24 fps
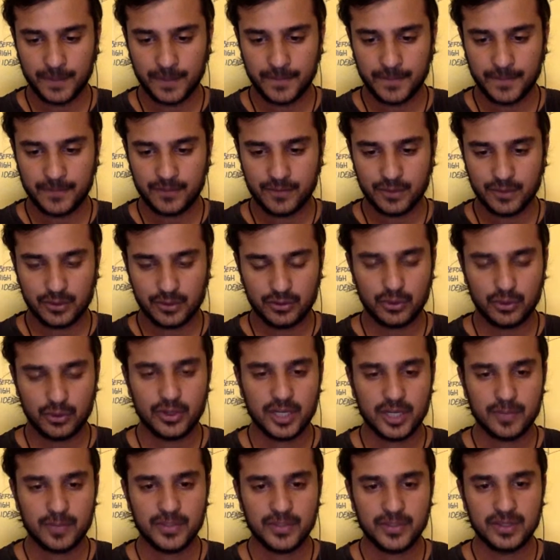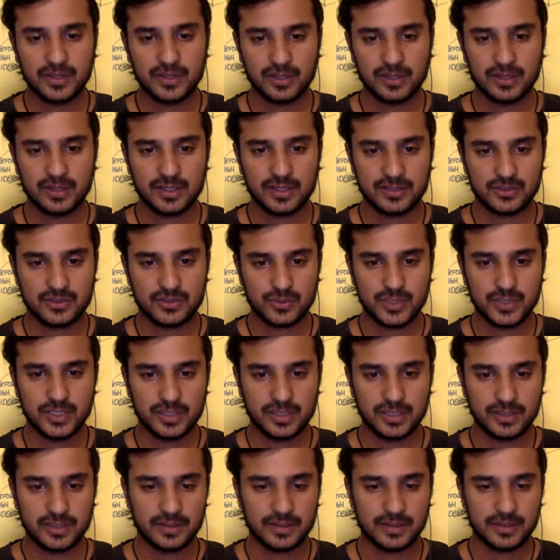for growing up in Sweden,